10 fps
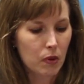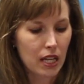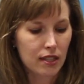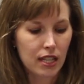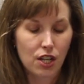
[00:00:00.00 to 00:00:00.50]

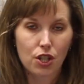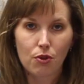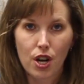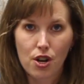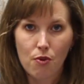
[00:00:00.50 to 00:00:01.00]
can send
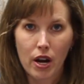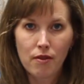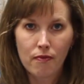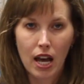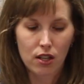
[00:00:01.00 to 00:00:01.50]
you a new
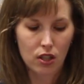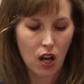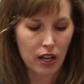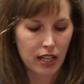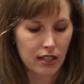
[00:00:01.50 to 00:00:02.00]
one, as
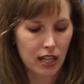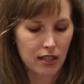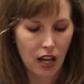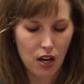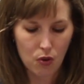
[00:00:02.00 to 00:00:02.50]
long as
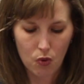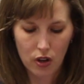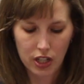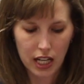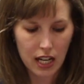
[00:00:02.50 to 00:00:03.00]
it's under
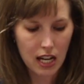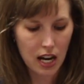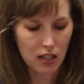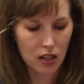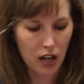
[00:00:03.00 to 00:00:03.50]
warranty
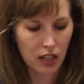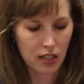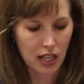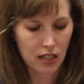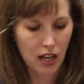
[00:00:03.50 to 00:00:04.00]
and as long
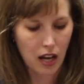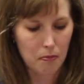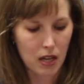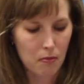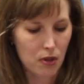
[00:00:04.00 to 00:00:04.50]
as it's
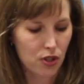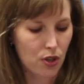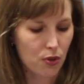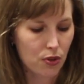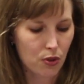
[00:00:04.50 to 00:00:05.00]
not been
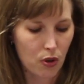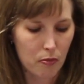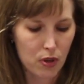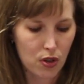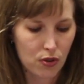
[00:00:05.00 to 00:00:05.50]
misused or
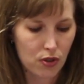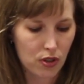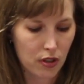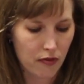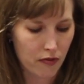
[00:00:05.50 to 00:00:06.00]
abused.